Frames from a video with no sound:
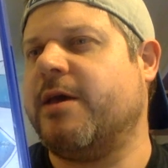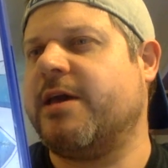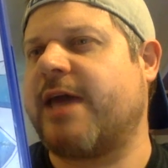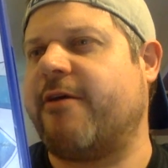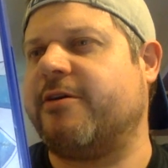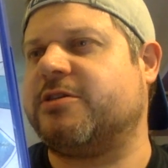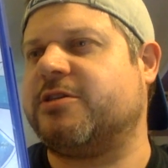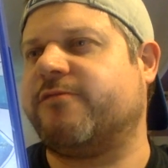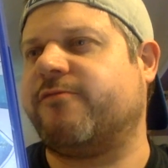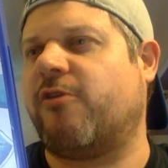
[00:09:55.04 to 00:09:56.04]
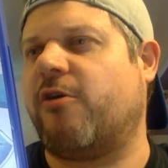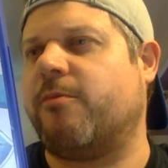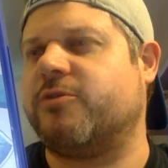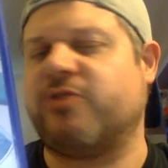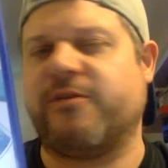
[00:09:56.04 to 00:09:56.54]
characters
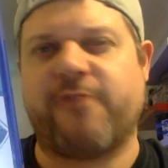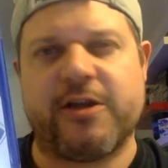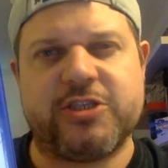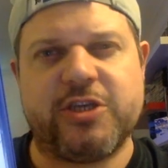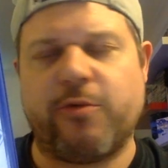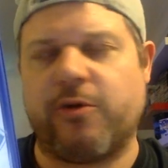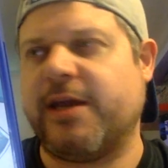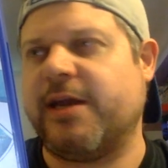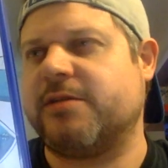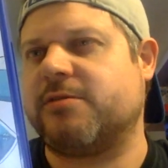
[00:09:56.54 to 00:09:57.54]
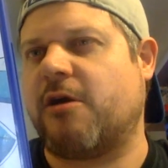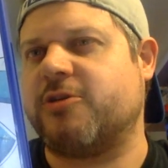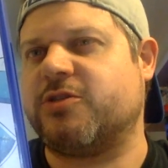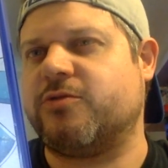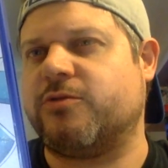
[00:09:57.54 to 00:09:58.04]
from Street Fighter 2 on here,
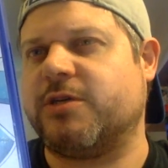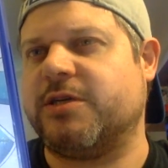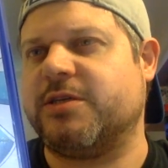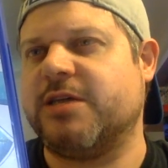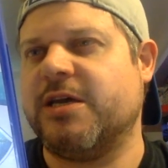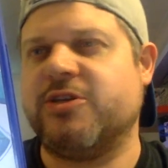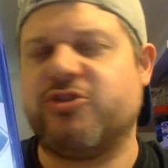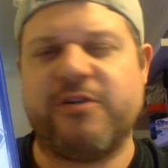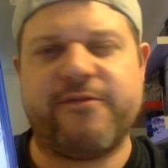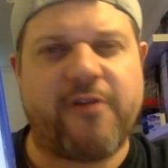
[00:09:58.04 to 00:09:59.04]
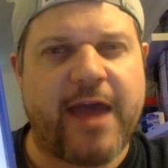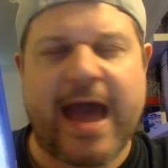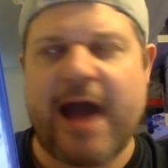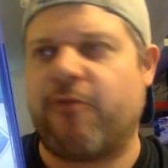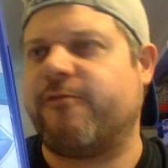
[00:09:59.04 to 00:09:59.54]
Darkstalkers, Street Fighter
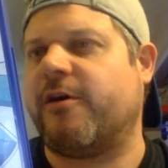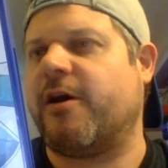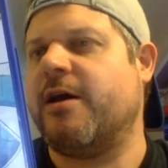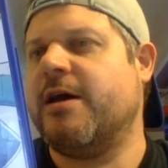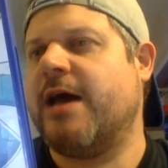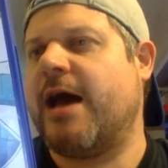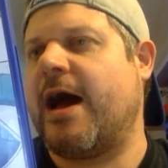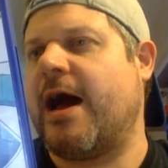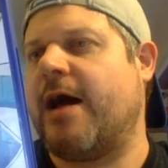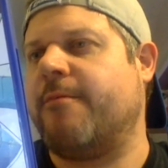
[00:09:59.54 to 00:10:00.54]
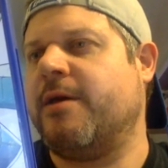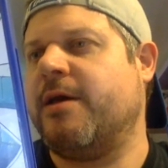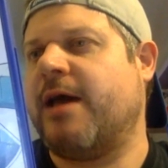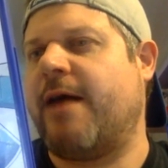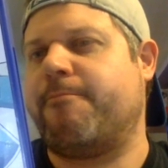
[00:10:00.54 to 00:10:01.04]
Alpha,
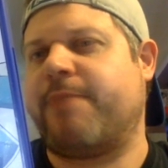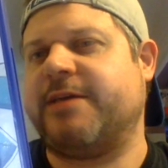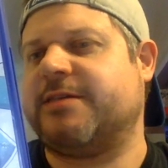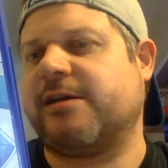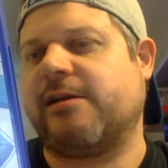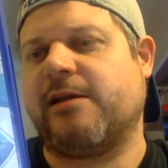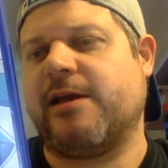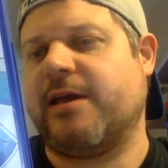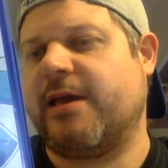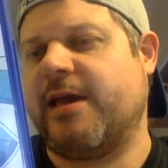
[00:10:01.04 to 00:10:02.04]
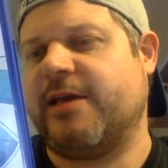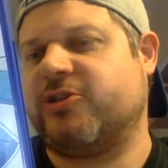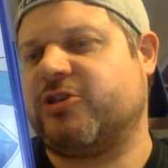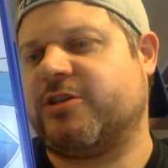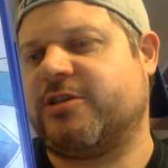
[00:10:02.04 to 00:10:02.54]
and basically
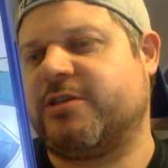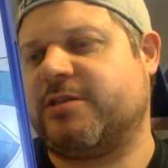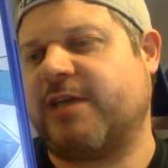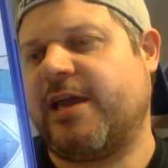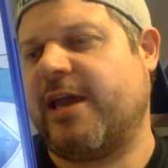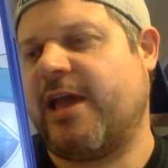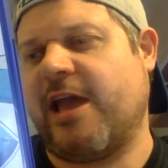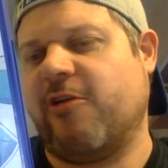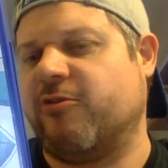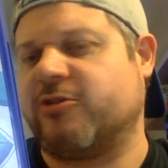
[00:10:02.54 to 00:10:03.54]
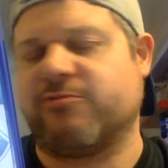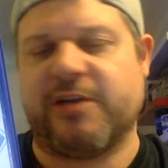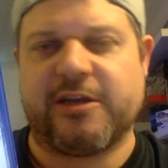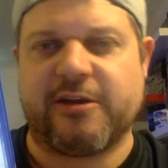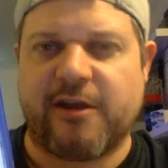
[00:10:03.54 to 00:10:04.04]
it looks really good.